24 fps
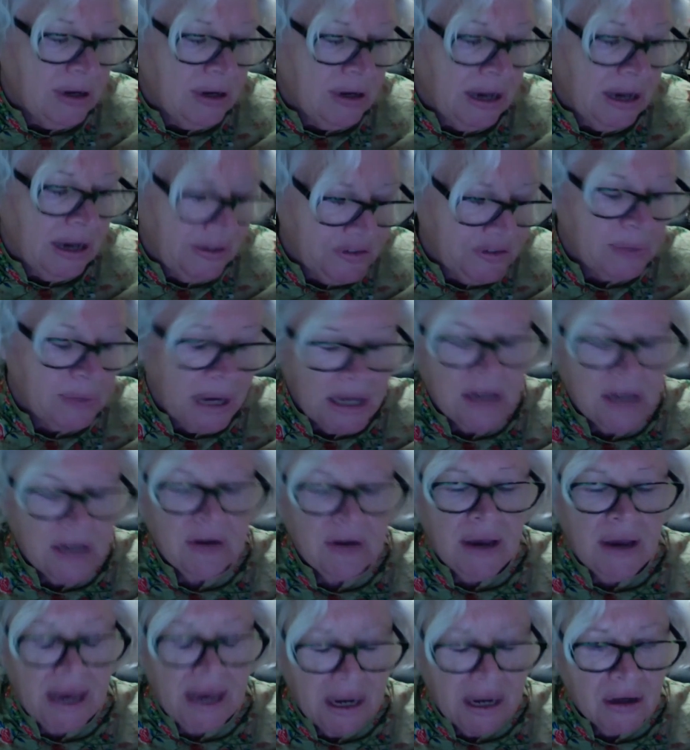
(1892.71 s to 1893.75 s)
have to make
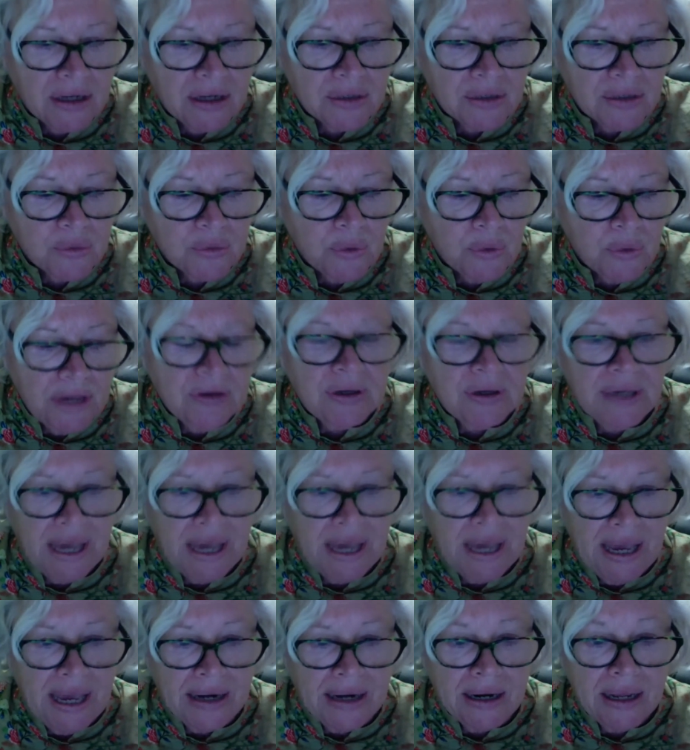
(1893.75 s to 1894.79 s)
your allies where you
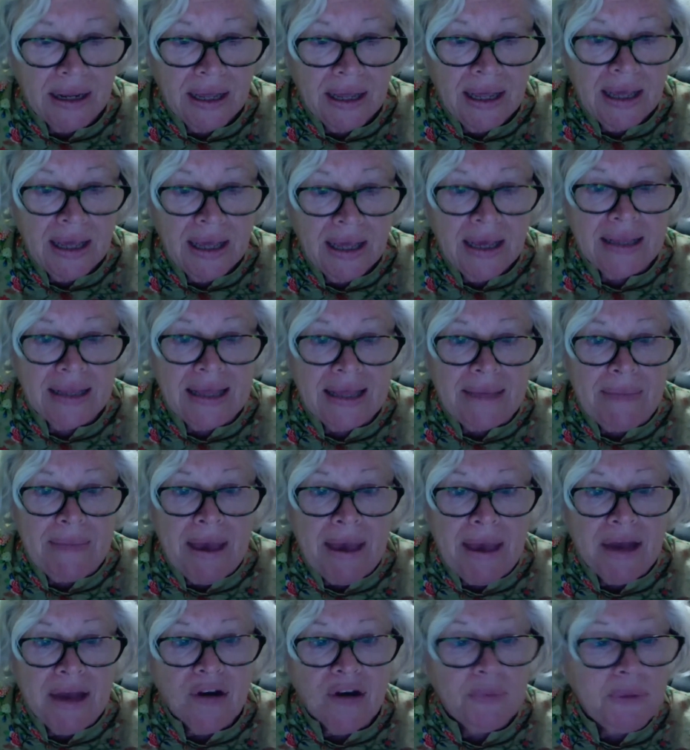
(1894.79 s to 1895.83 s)
can. And they
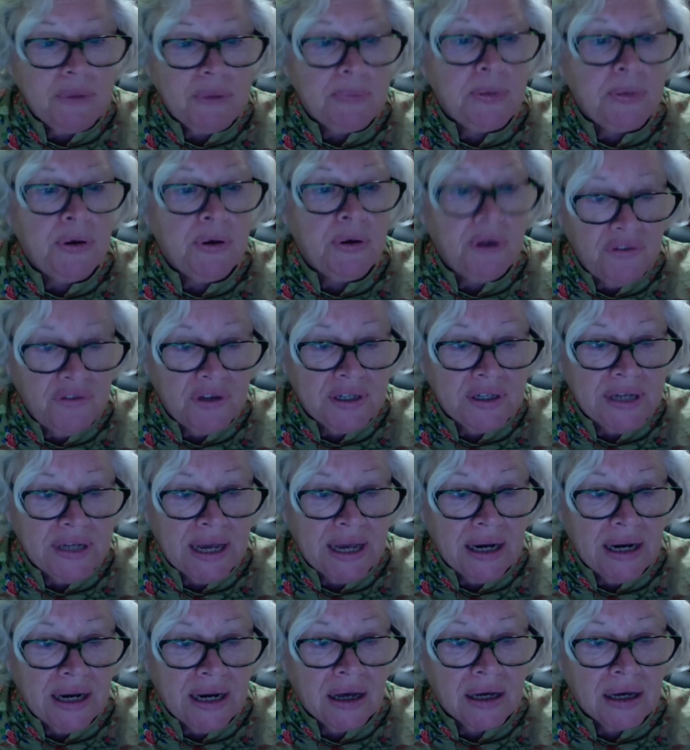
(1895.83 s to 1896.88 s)
may not be perfect
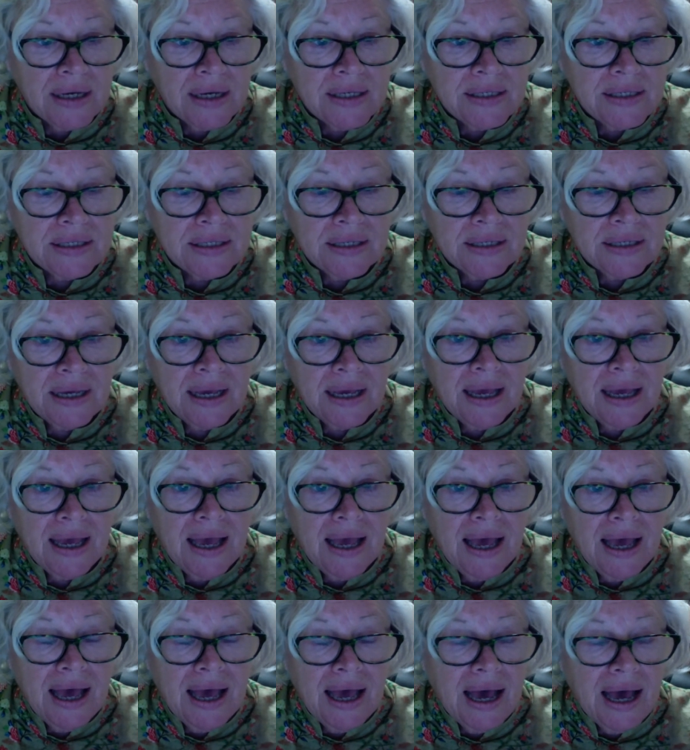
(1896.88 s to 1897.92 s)
allies,
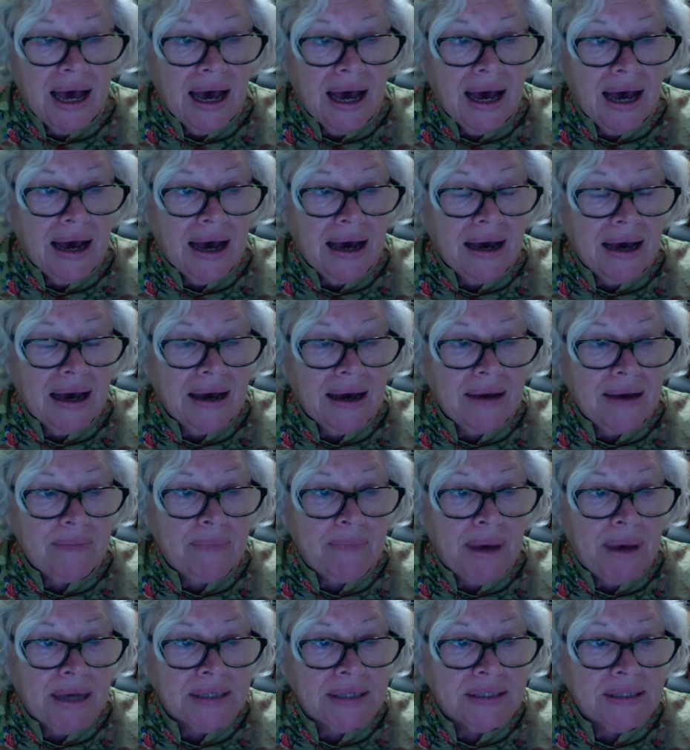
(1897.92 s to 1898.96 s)

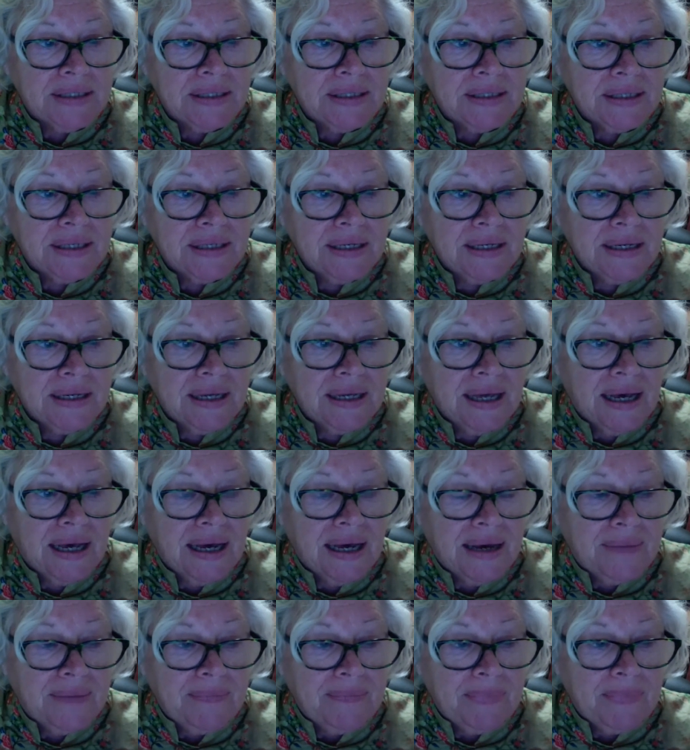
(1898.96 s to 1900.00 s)
but
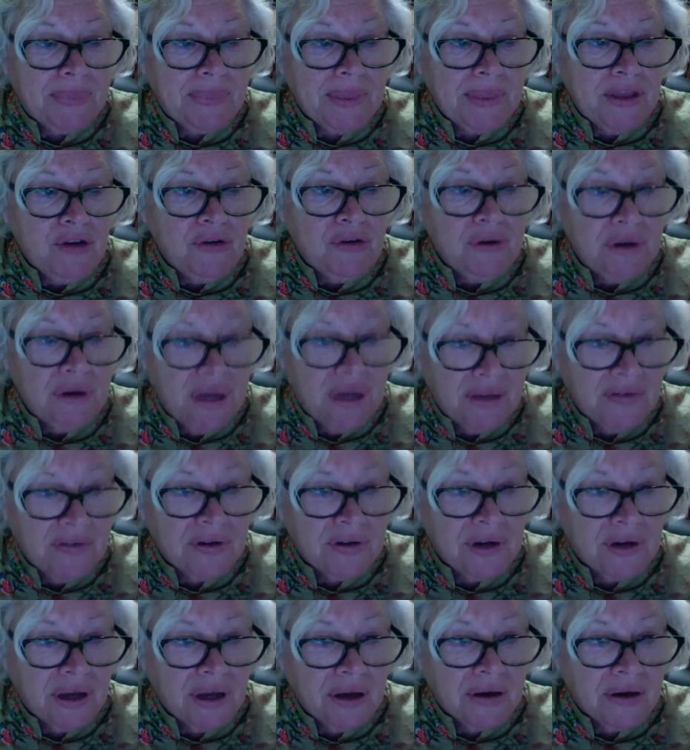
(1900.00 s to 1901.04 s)
you
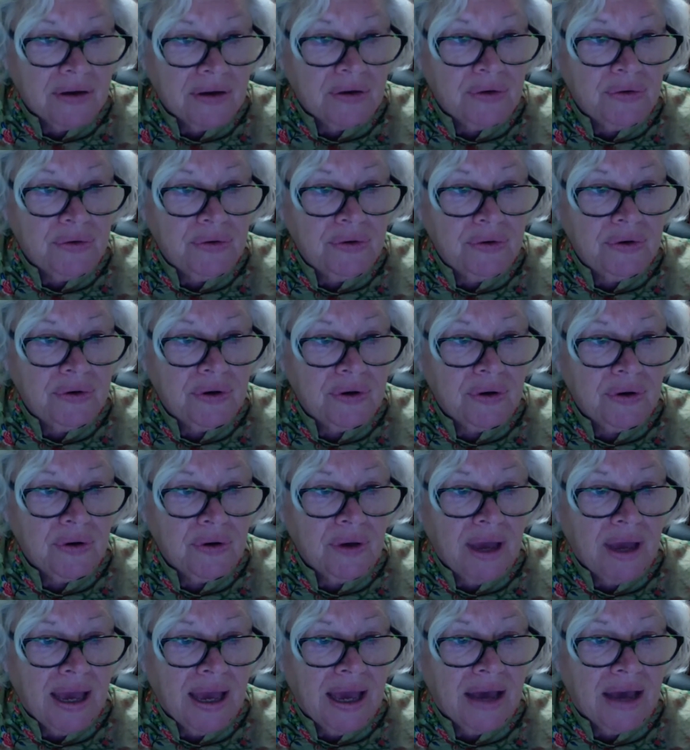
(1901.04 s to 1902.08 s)
never know
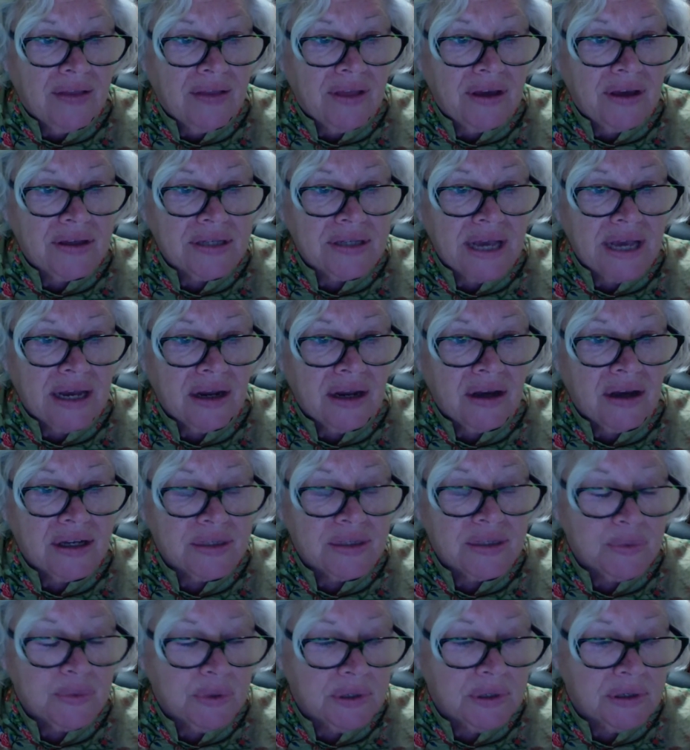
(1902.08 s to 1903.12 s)
how those
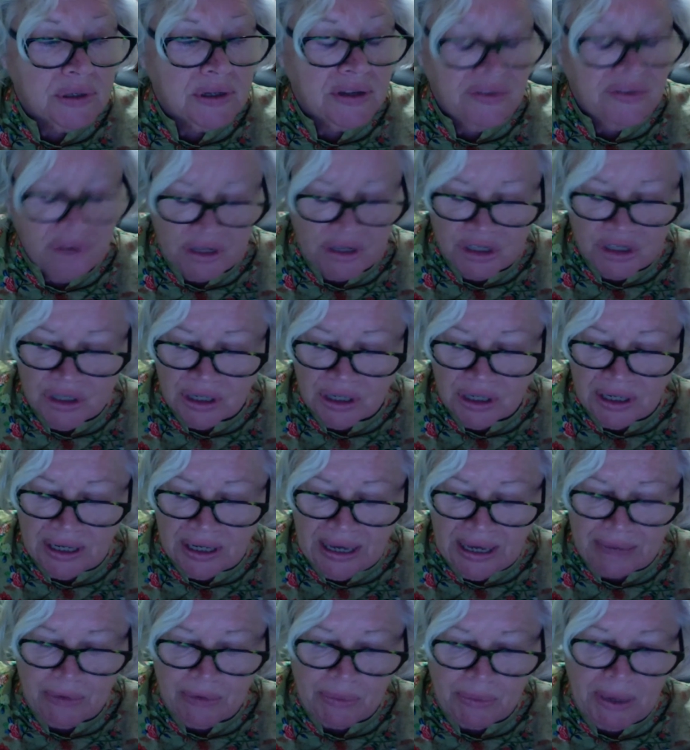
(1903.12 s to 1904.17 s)
allies will eventually
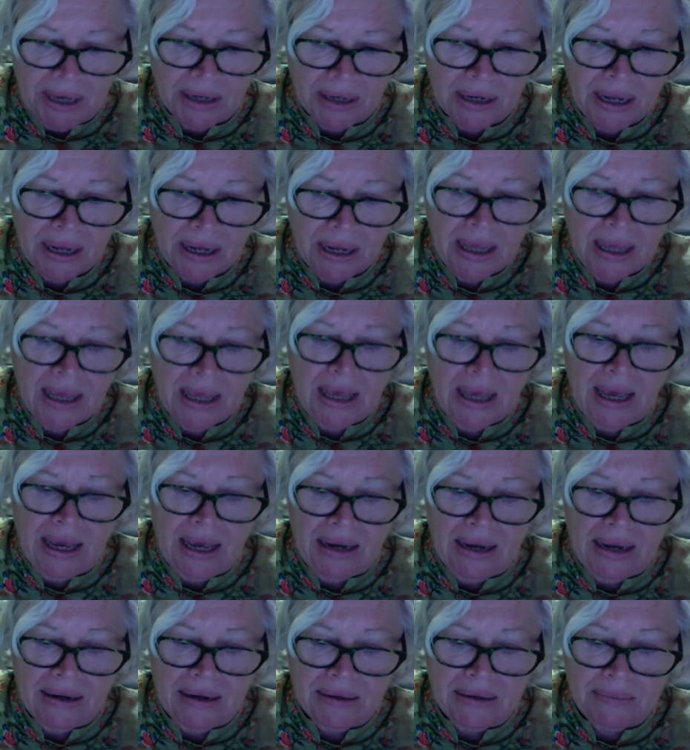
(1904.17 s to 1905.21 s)
come about
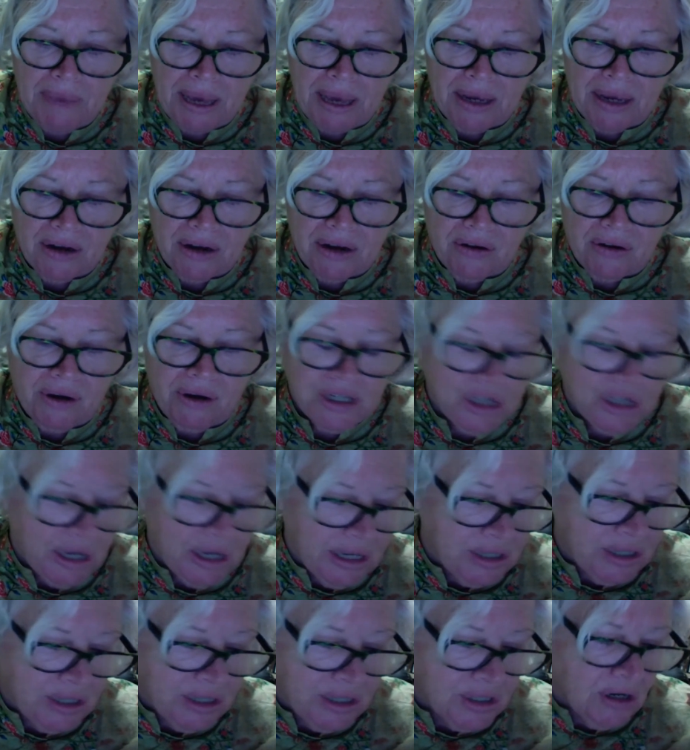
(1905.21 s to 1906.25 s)
and make a great
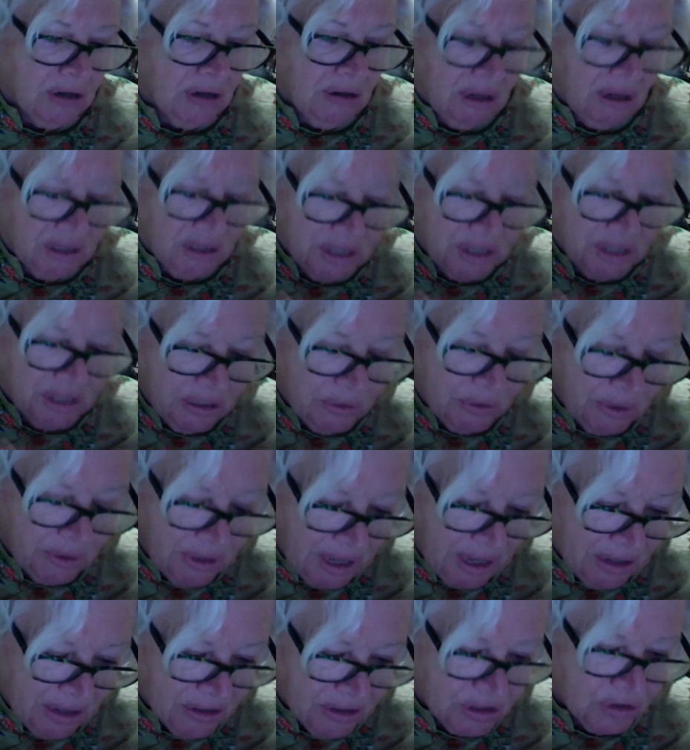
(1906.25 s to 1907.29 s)
change. And I'll tell you
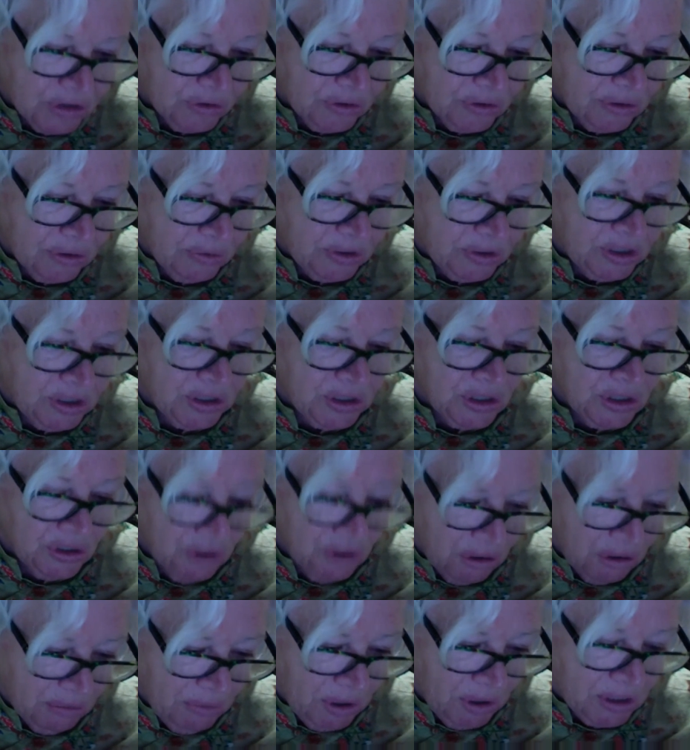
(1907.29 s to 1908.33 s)
another story, which is
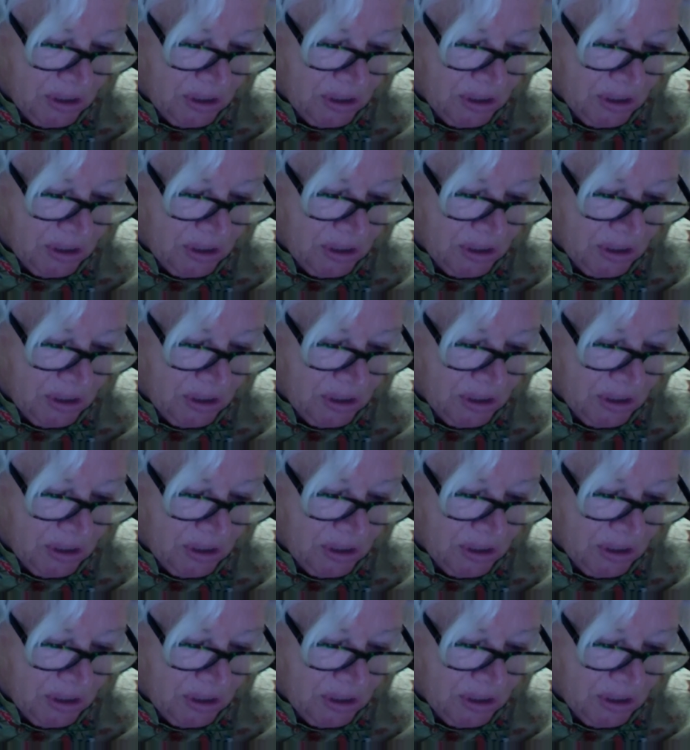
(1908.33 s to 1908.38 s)
not my